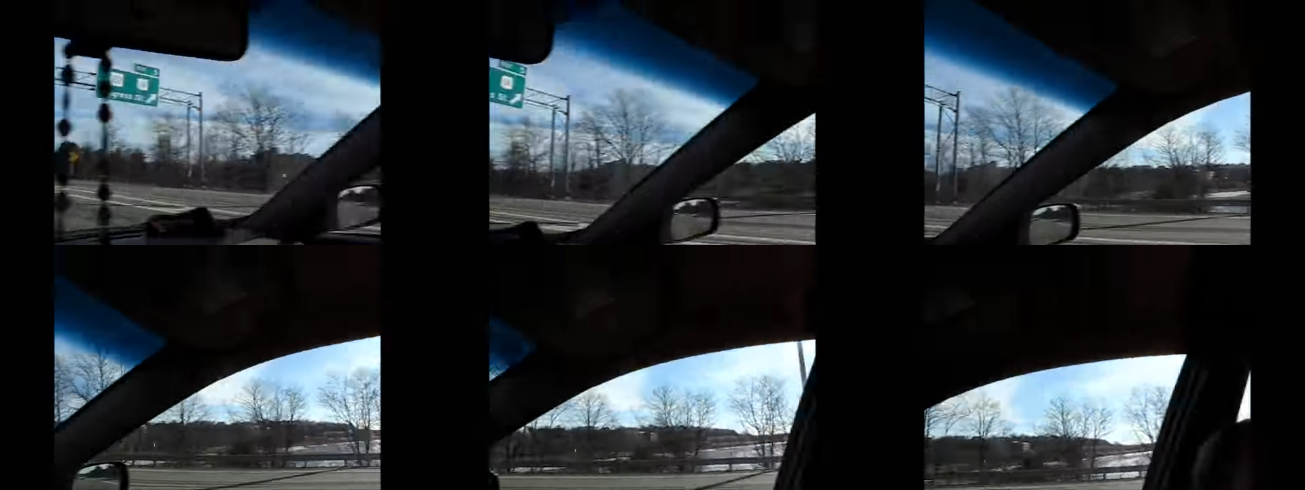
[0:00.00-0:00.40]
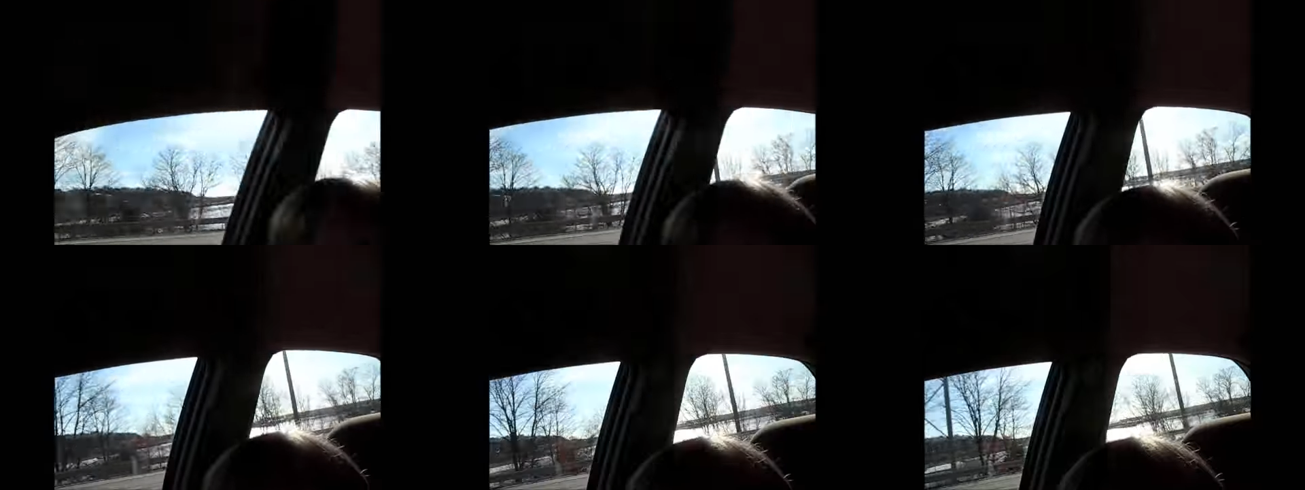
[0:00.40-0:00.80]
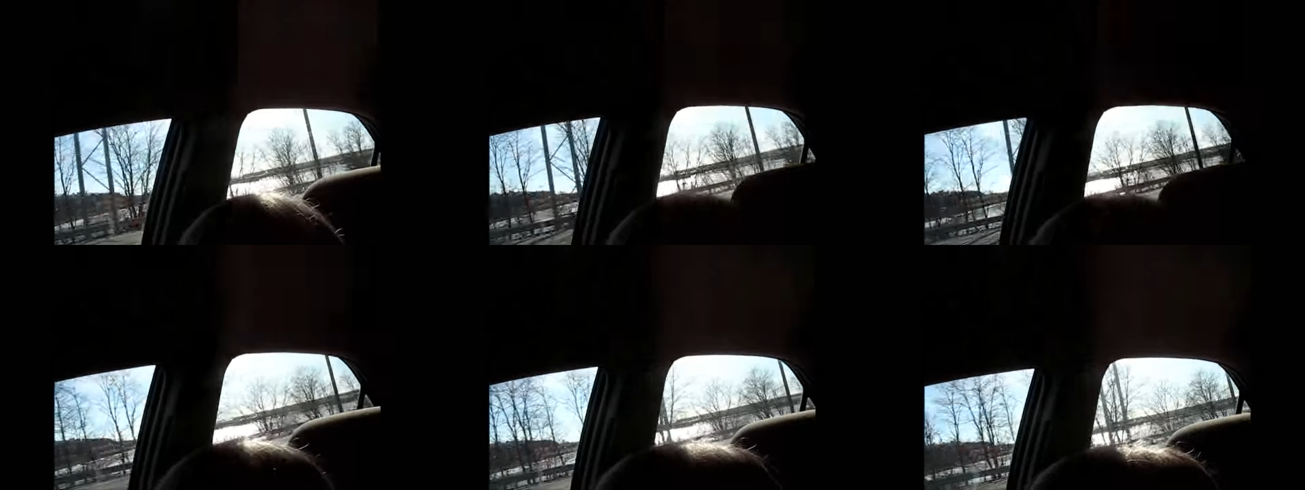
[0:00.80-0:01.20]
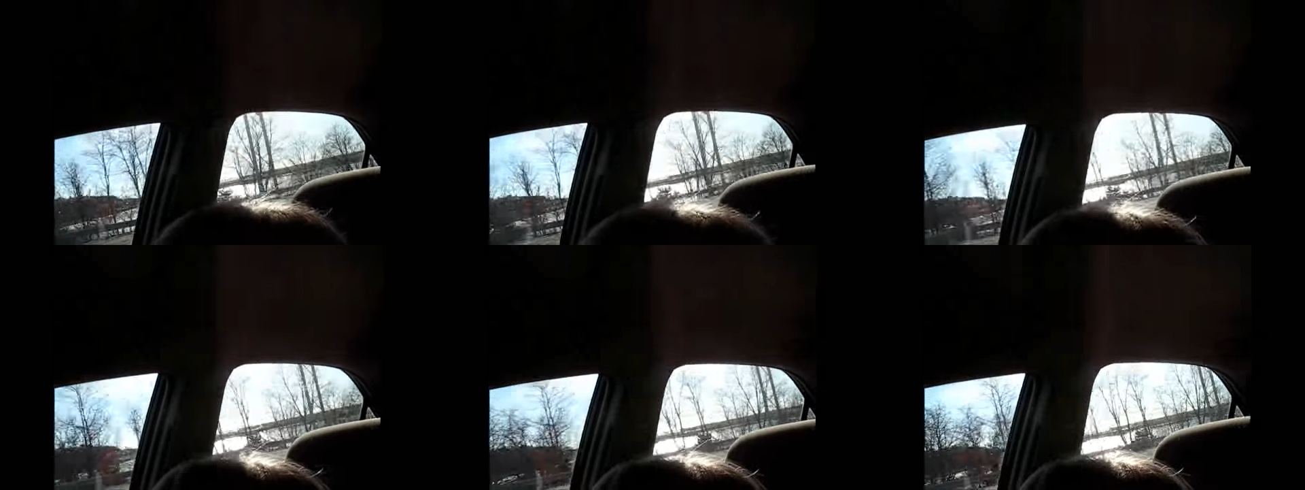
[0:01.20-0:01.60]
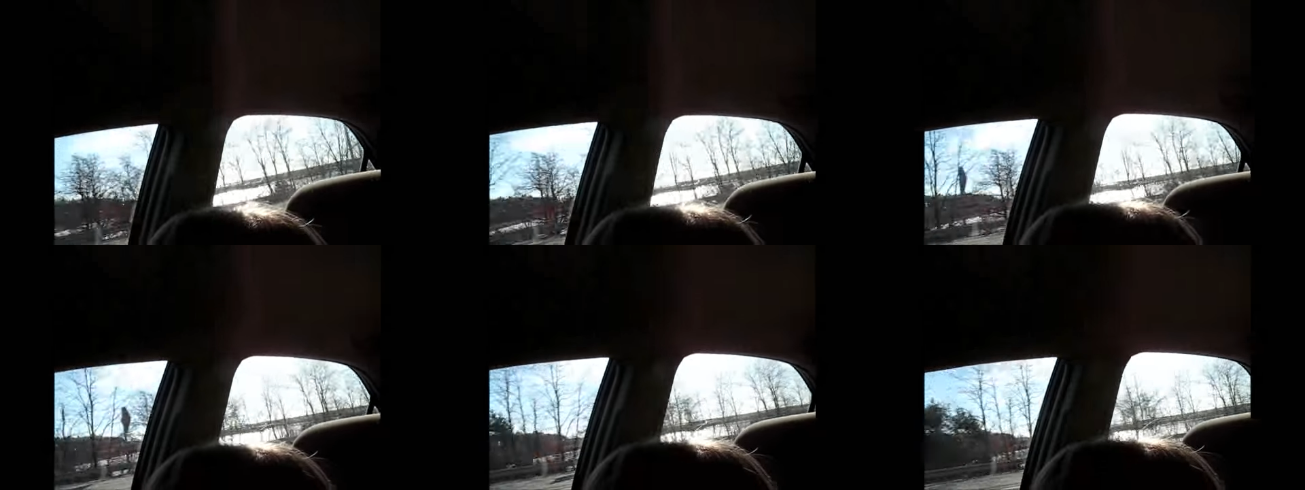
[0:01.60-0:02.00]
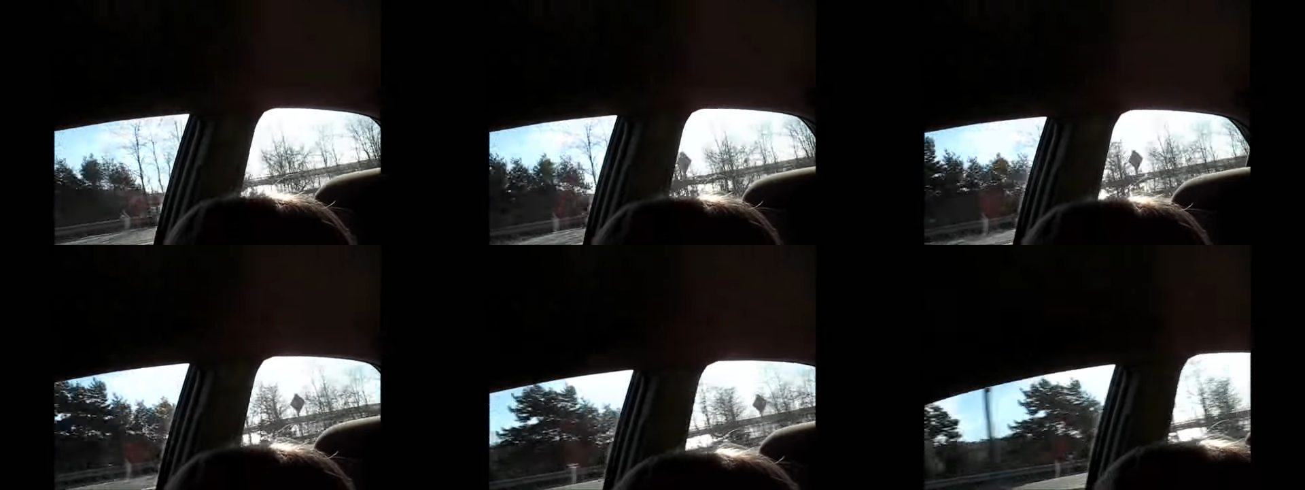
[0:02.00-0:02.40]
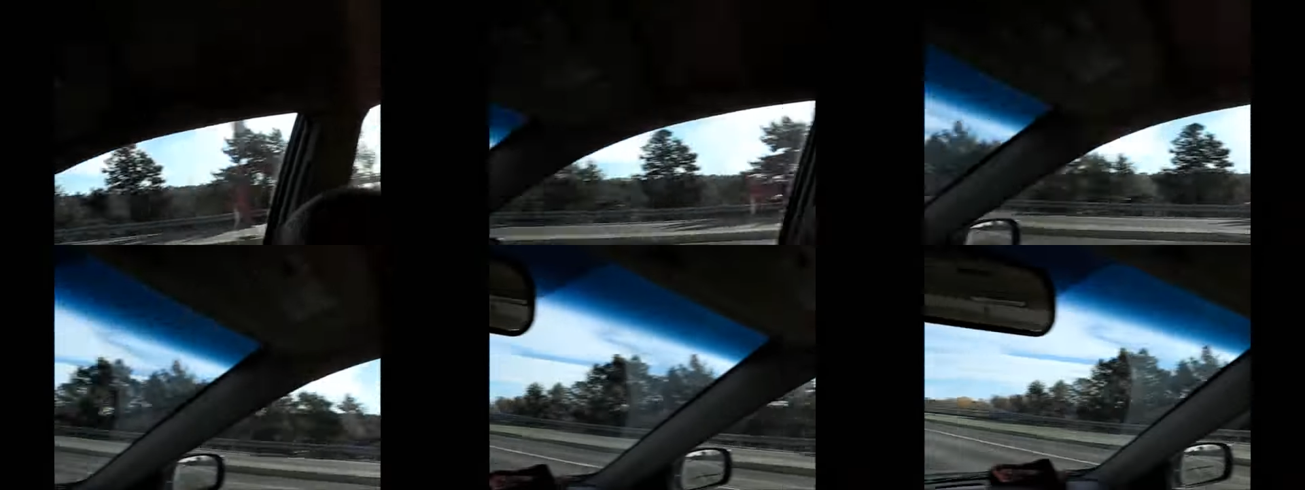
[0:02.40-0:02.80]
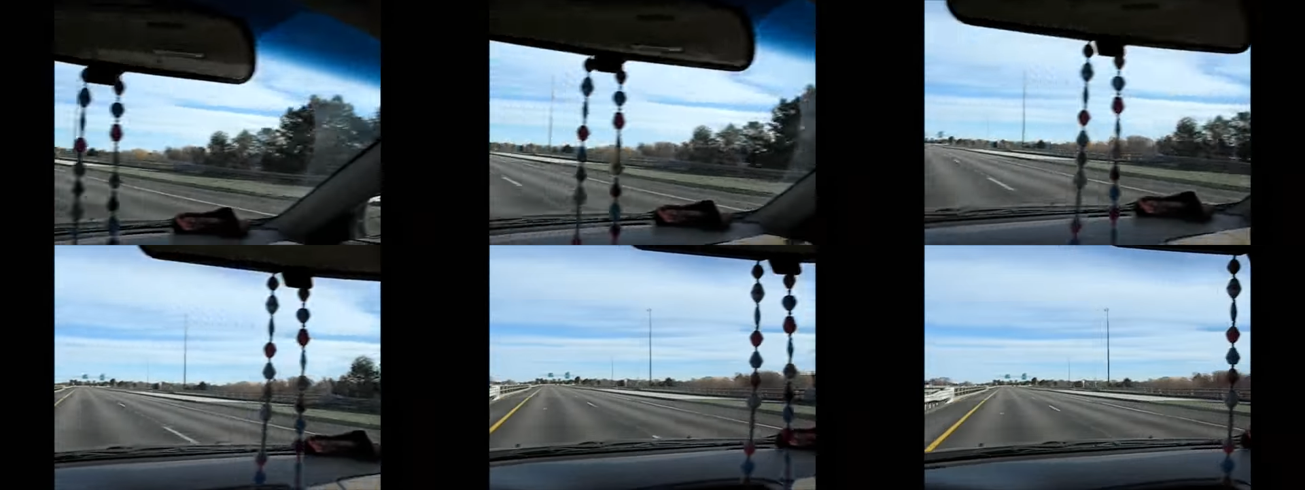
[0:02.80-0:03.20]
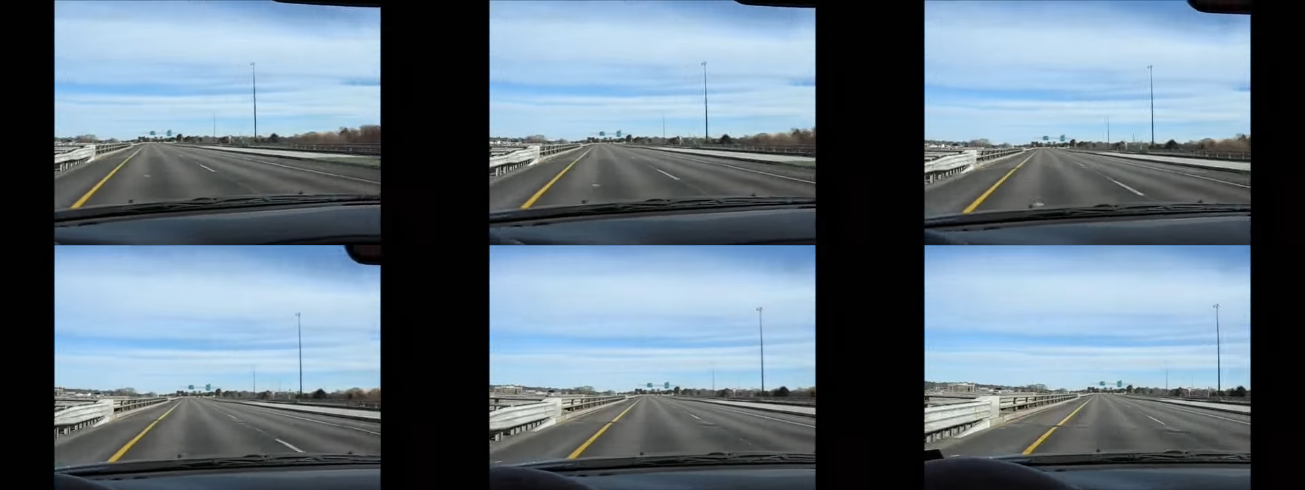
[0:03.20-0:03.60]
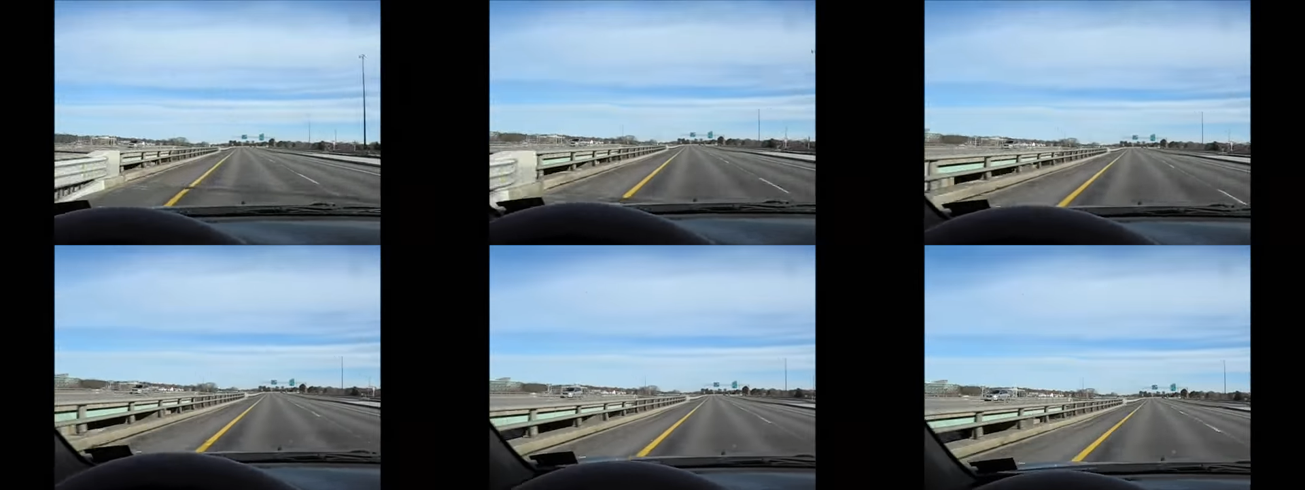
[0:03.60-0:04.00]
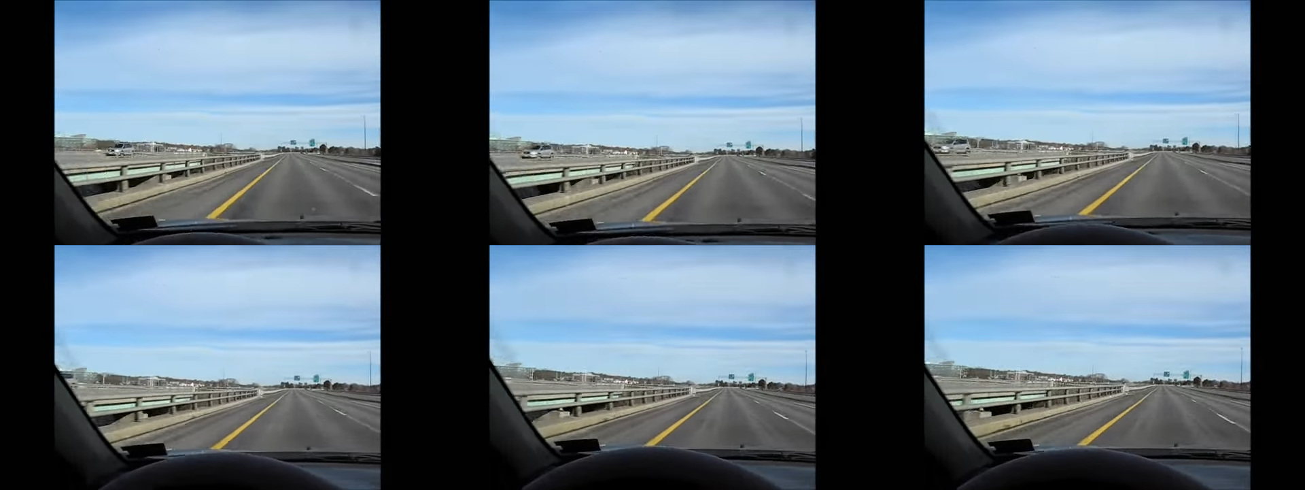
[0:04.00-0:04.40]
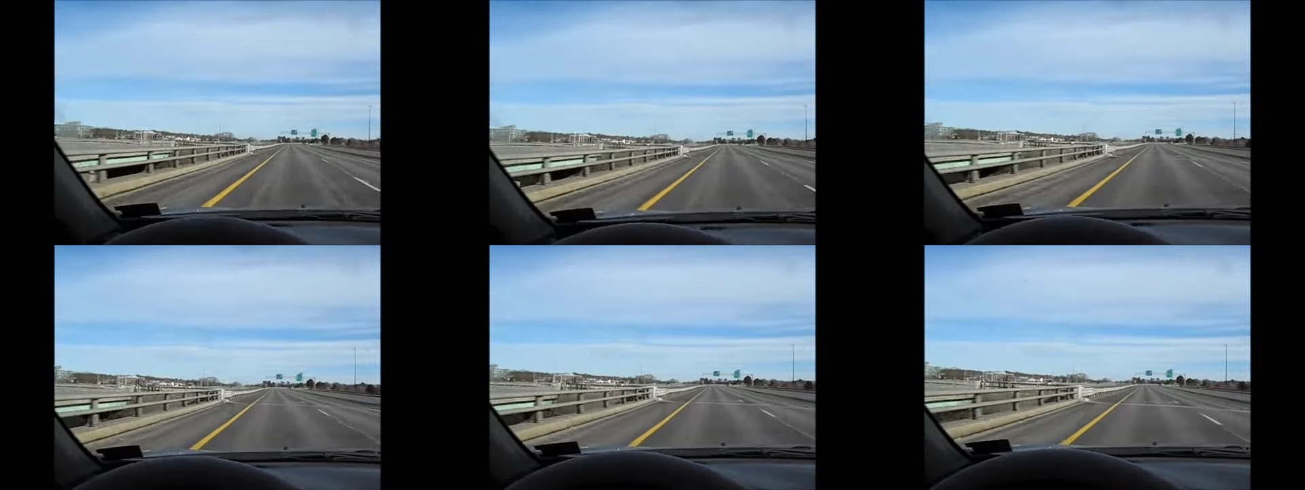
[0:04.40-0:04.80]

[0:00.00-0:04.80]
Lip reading: Nobody's mouth can be seen.